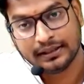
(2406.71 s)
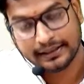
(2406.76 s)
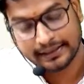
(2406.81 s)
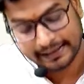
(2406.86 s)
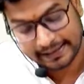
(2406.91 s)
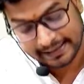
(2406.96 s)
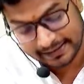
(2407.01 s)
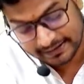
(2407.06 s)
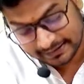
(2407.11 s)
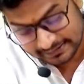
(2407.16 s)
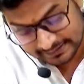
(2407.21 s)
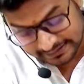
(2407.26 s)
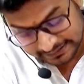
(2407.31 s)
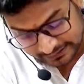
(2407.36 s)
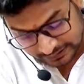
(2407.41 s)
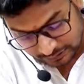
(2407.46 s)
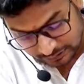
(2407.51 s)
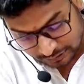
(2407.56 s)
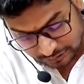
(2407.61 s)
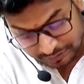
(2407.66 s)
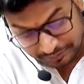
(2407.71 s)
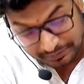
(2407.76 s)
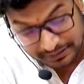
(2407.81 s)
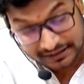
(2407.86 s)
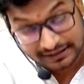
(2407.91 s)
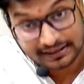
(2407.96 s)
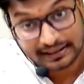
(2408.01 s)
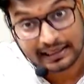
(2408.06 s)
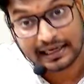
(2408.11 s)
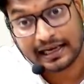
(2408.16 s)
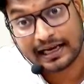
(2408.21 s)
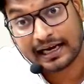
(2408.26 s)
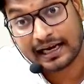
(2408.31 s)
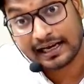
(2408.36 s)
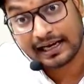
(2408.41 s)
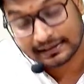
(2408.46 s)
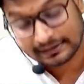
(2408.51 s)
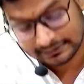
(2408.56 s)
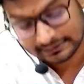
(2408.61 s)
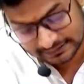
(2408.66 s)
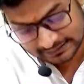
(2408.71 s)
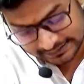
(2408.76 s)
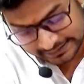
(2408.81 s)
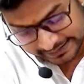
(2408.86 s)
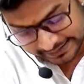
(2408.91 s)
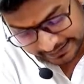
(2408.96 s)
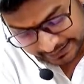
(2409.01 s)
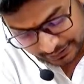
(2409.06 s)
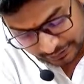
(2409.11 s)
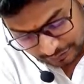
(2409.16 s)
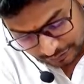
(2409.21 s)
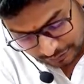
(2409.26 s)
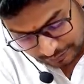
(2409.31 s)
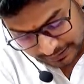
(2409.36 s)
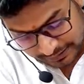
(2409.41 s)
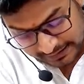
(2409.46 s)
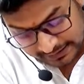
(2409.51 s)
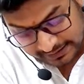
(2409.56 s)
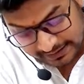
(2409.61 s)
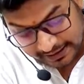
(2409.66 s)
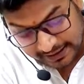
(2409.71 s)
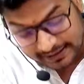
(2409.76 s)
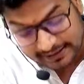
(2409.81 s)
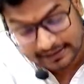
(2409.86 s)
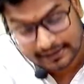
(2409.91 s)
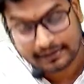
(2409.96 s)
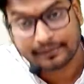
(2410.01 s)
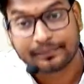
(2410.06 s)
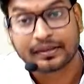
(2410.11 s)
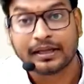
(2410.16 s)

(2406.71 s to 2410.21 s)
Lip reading: Either central government or state government or